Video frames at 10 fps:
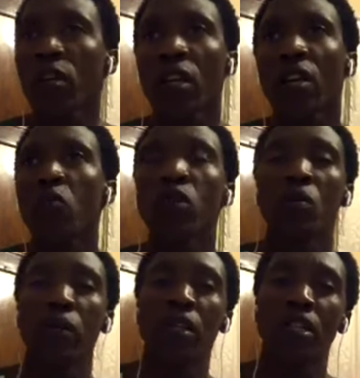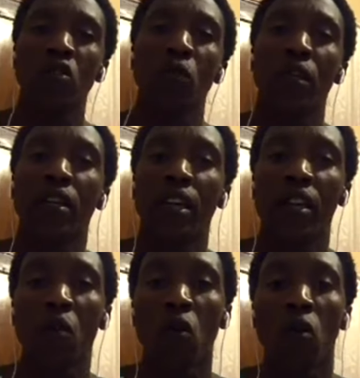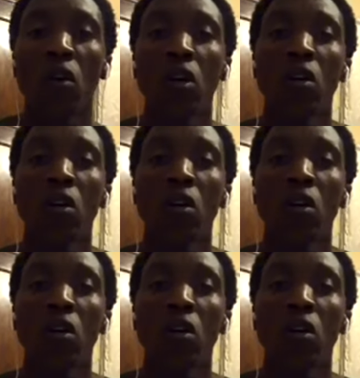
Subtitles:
that I couldn't be disobedient anymore.